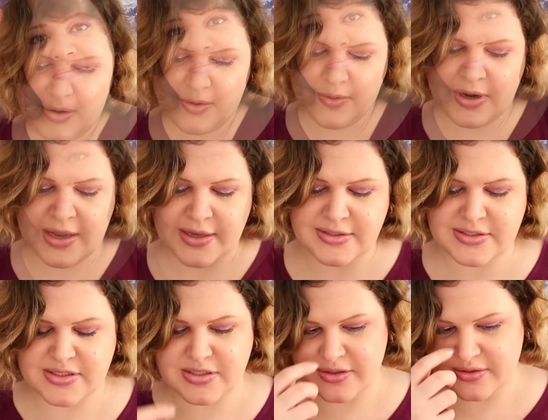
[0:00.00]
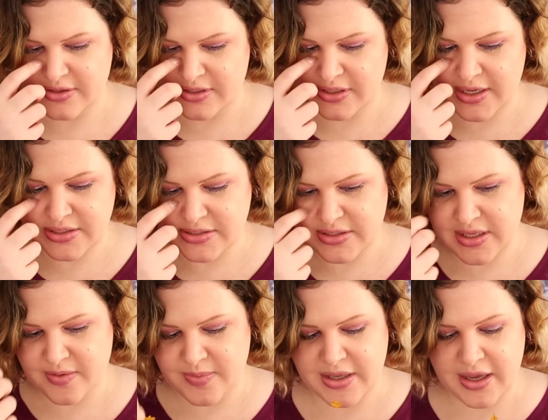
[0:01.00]
Alright, so the next
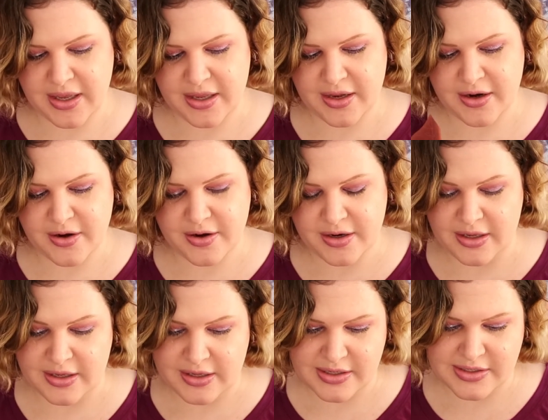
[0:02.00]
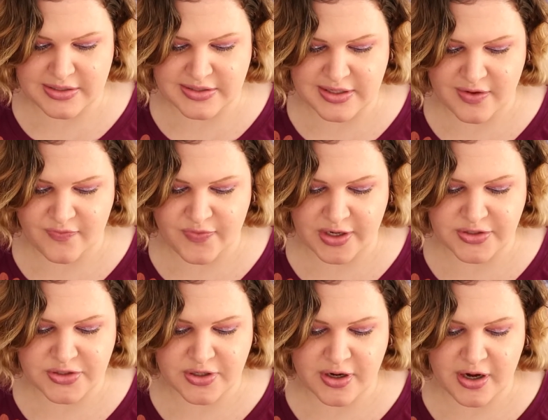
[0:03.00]
thing we got here is
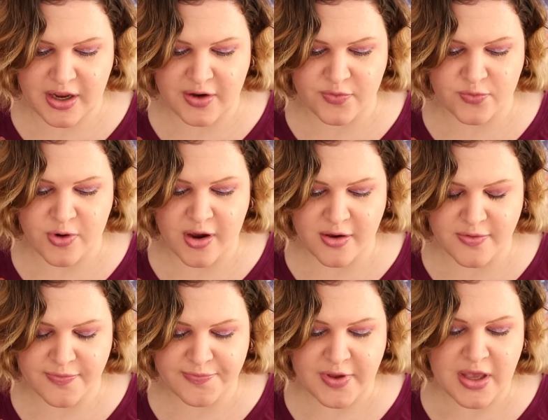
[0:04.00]
Viktor and Rolf